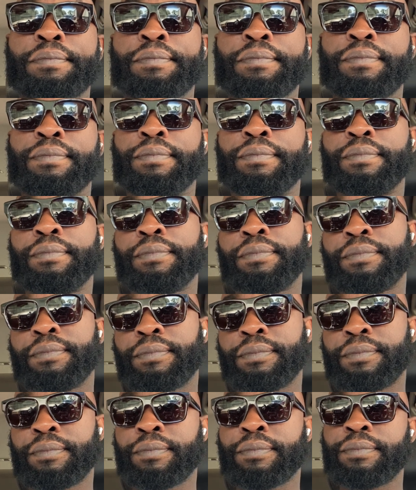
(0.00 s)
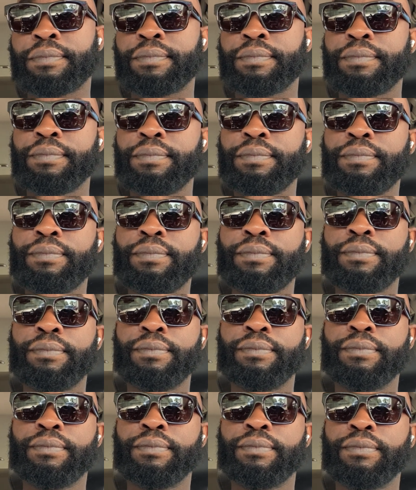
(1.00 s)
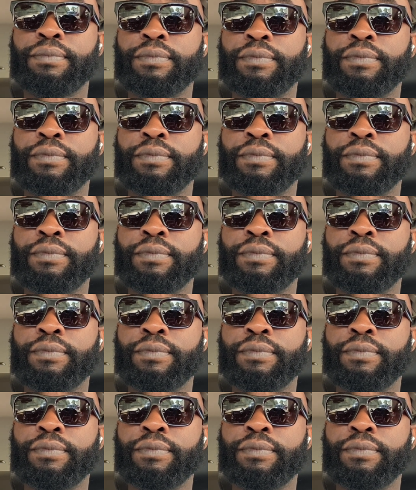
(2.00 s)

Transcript: Nothing is said.